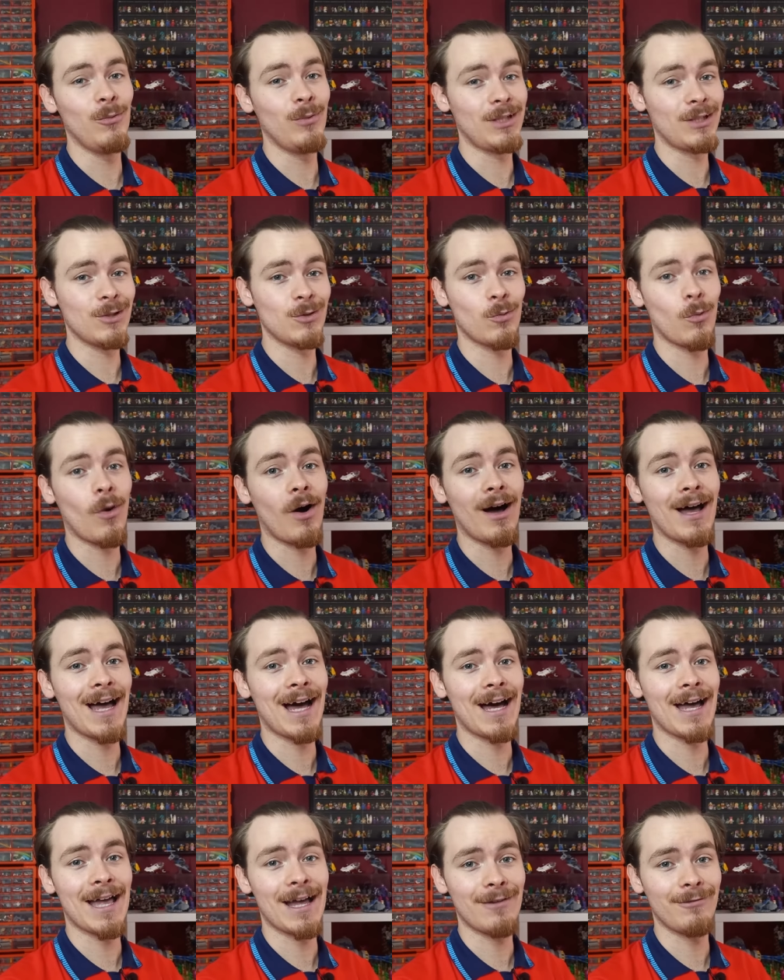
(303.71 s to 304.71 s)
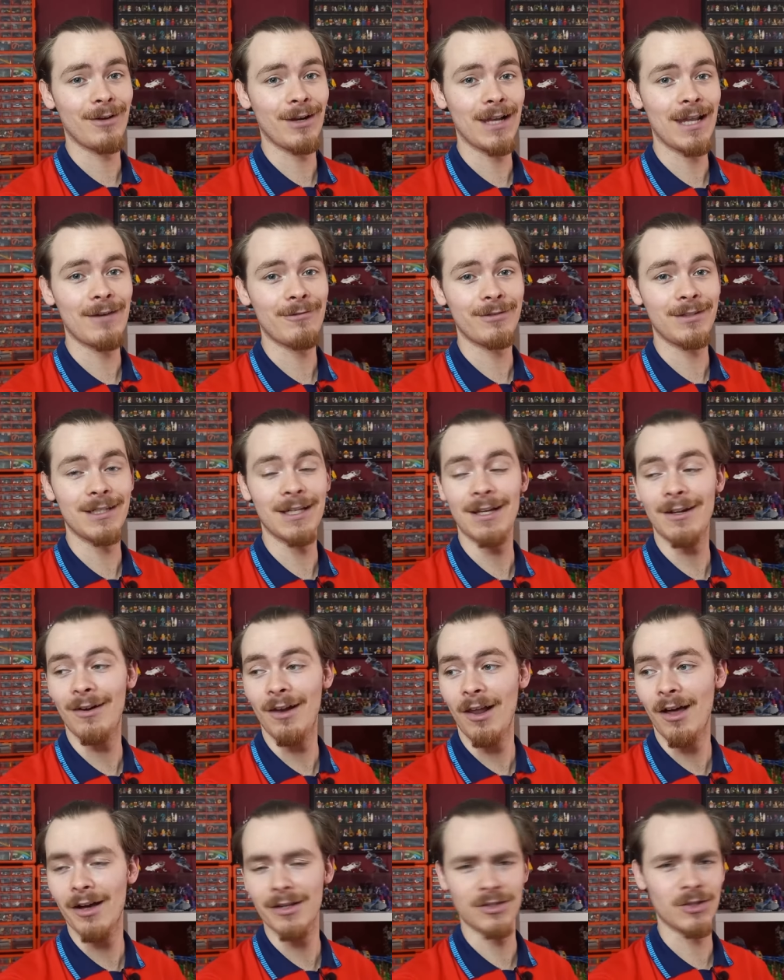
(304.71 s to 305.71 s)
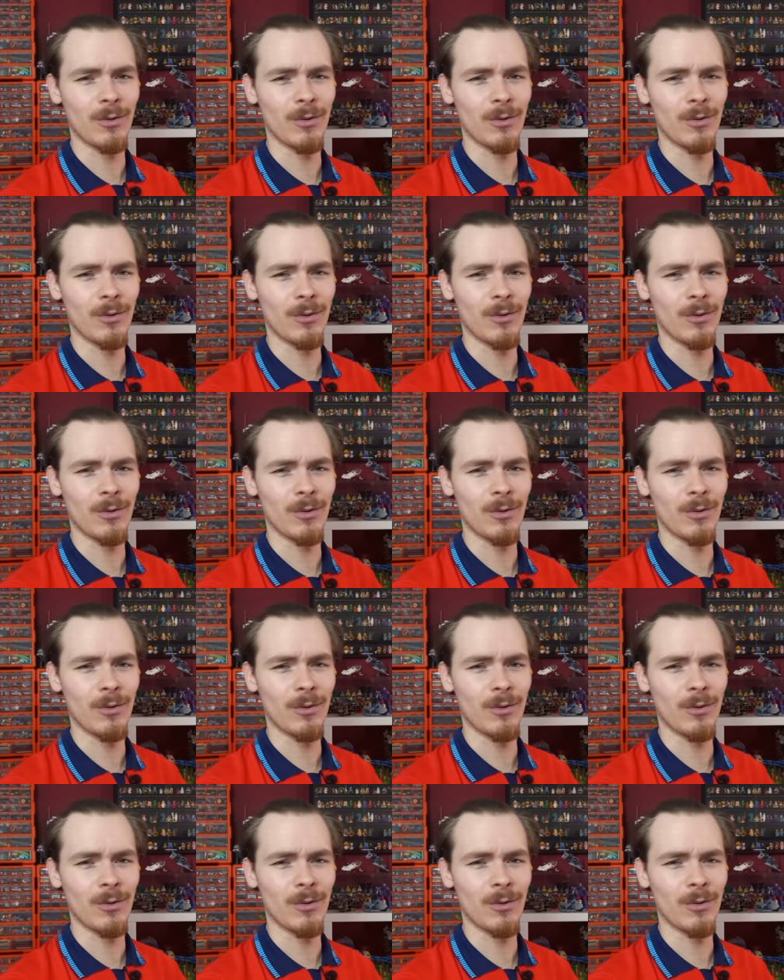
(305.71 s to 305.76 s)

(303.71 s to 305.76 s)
which is why I have left it last.